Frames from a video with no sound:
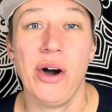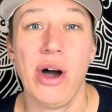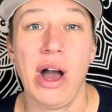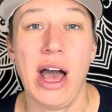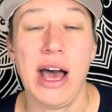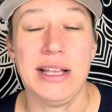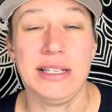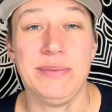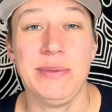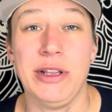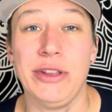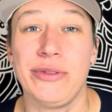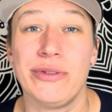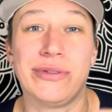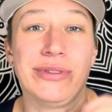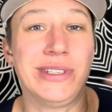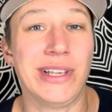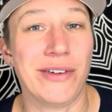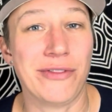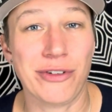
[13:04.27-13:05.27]
has been through
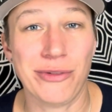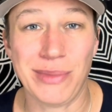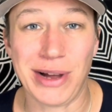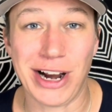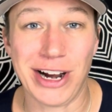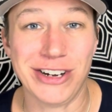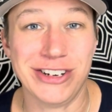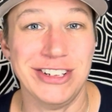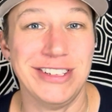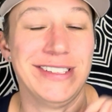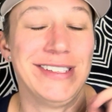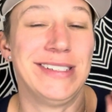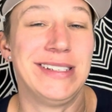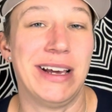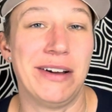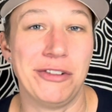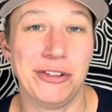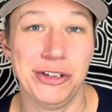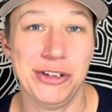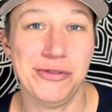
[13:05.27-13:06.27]
several marriages and
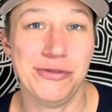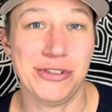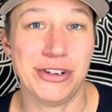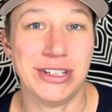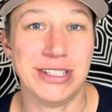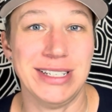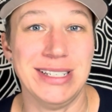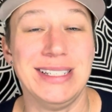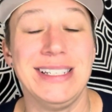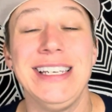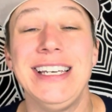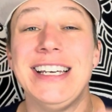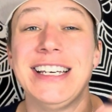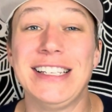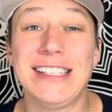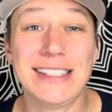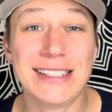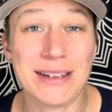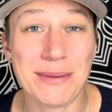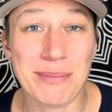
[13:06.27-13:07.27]
several divorces. He
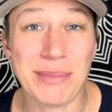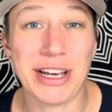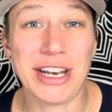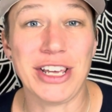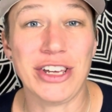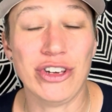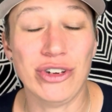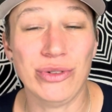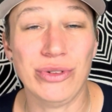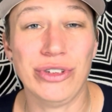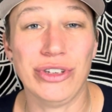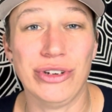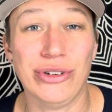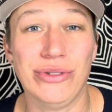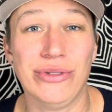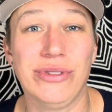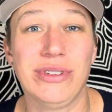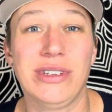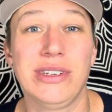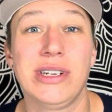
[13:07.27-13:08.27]
is somebody who
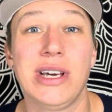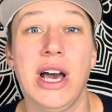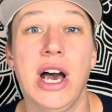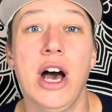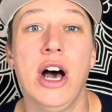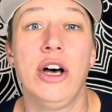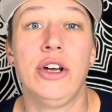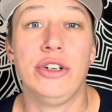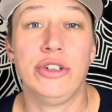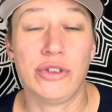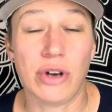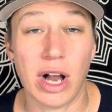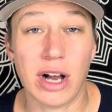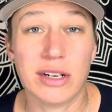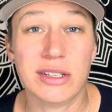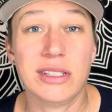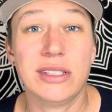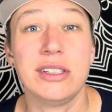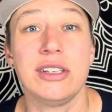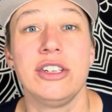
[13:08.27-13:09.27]
used
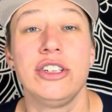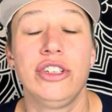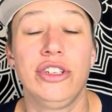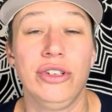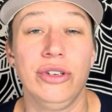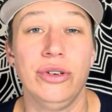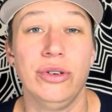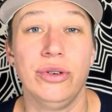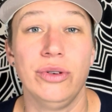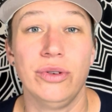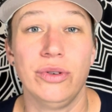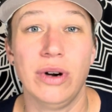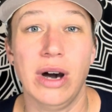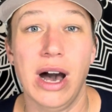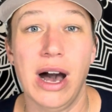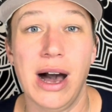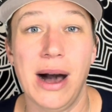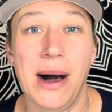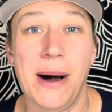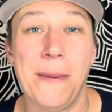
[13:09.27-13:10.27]
drugs to,
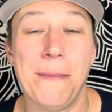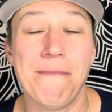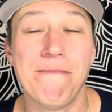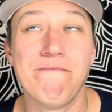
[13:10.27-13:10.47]
I